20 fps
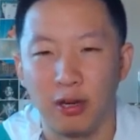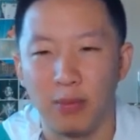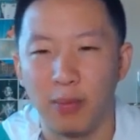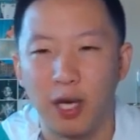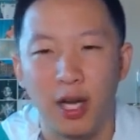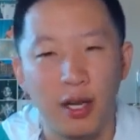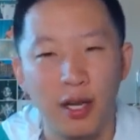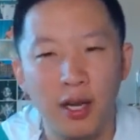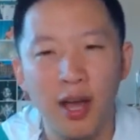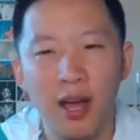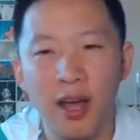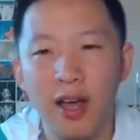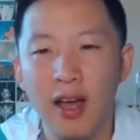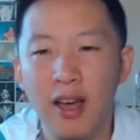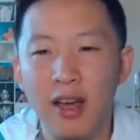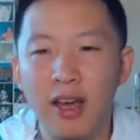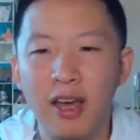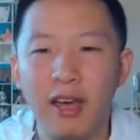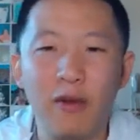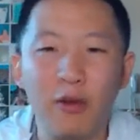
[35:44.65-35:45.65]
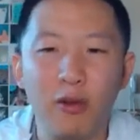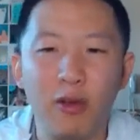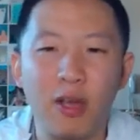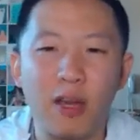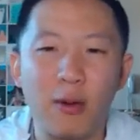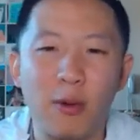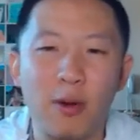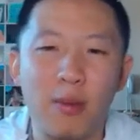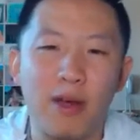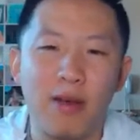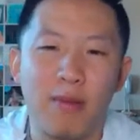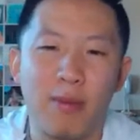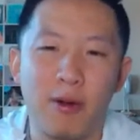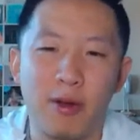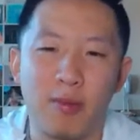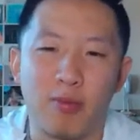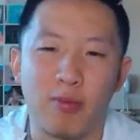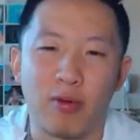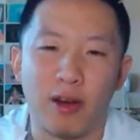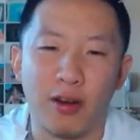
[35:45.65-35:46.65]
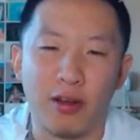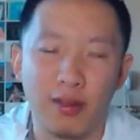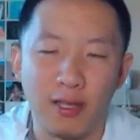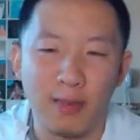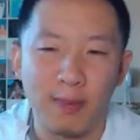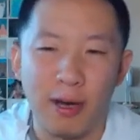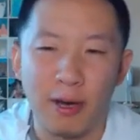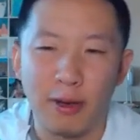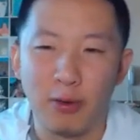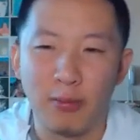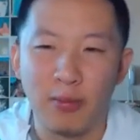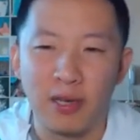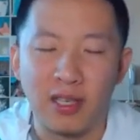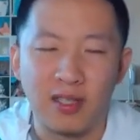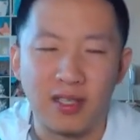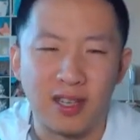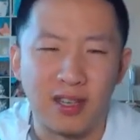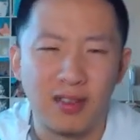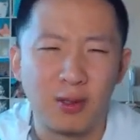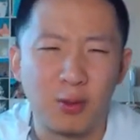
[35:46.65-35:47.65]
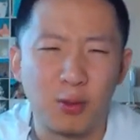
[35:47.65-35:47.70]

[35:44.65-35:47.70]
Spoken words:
But if you look at what my opponent brought in this battle, it makes sense.